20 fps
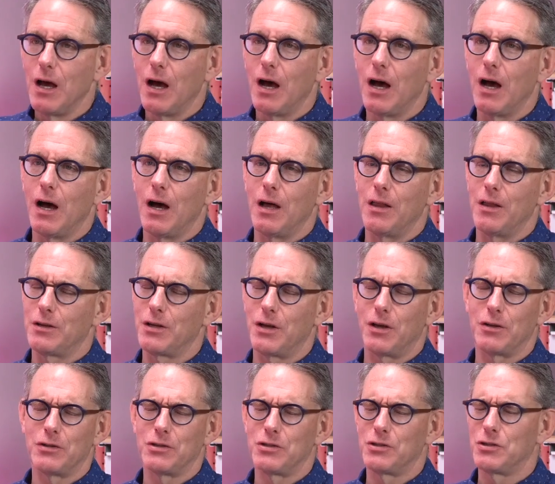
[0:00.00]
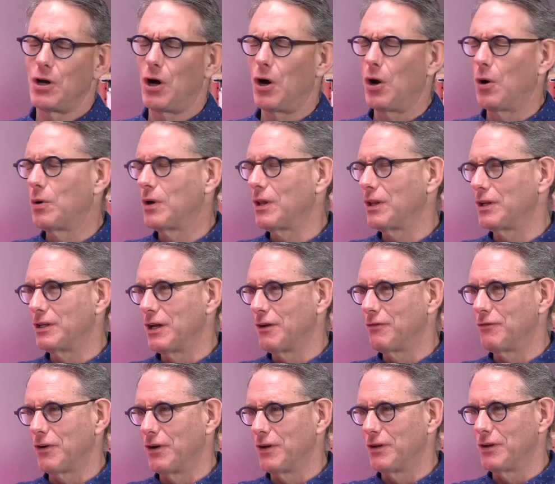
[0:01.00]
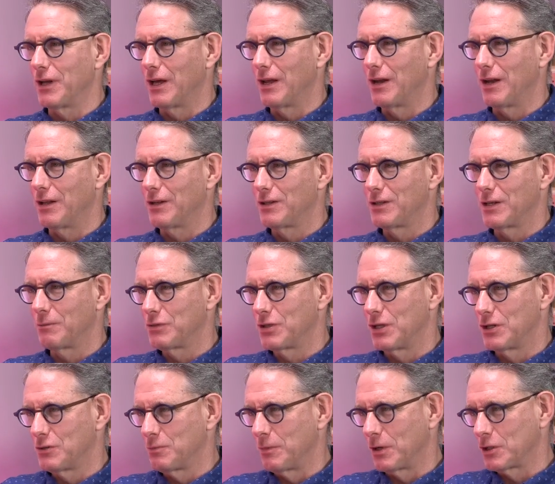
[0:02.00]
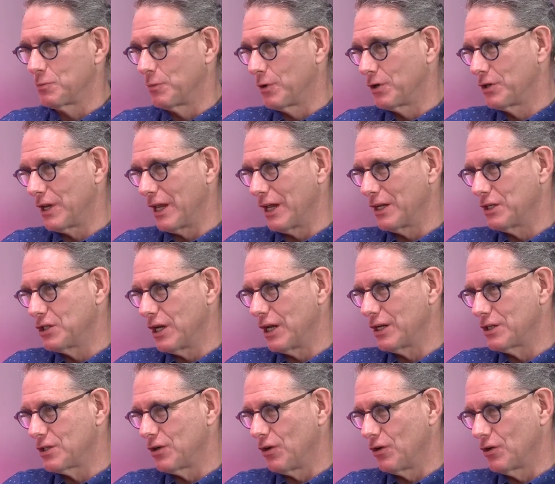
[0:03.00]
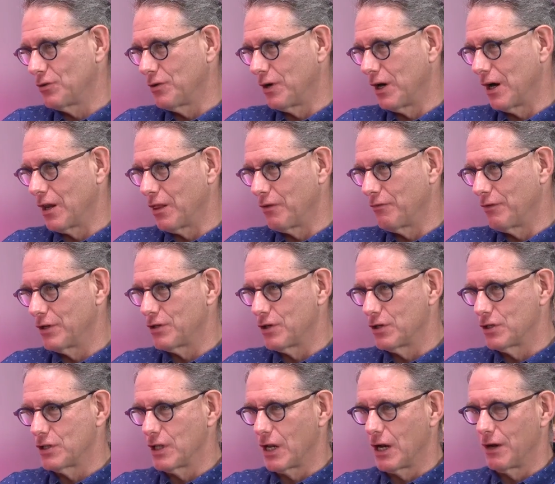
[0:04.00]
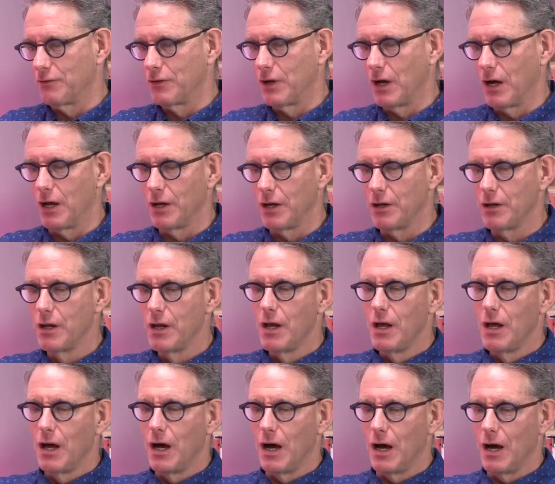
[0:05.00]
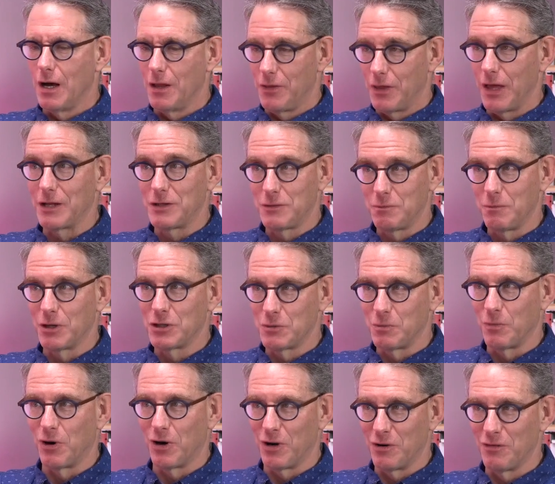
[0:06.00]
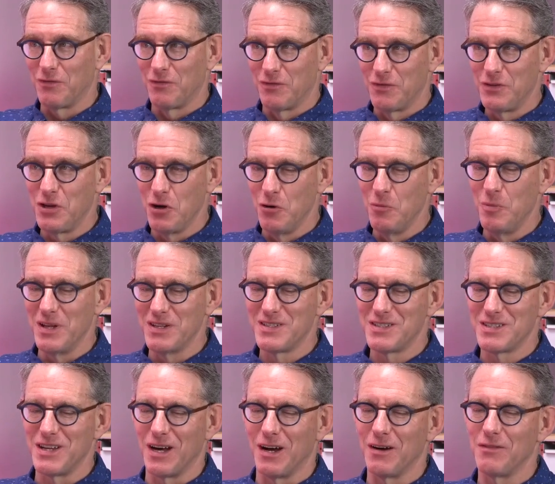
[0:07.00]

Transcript: It's totally different and in some sense much more tangential to a lot of the research that I've done. That's much more human stuff.